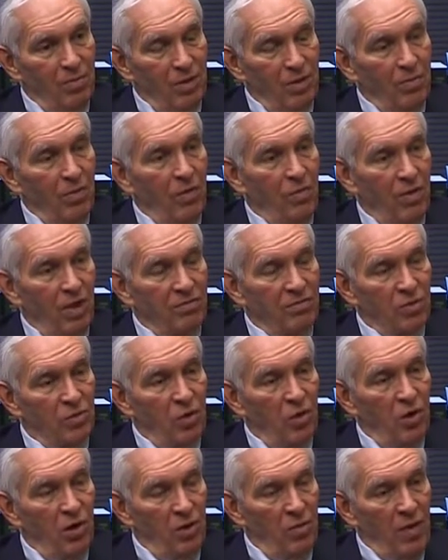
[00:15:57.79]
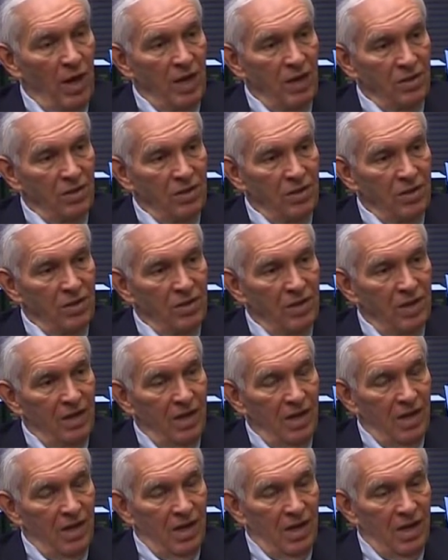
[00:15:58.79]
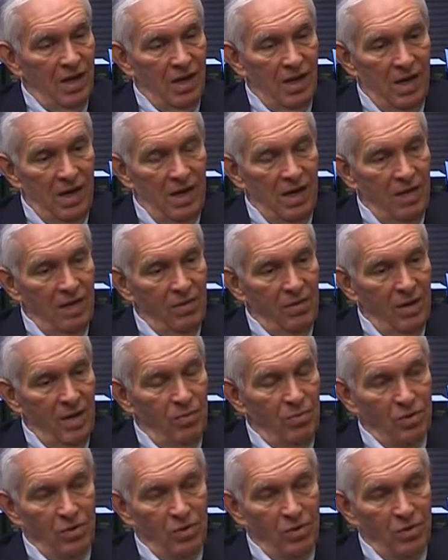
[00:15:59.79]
But both of us were early risers. He was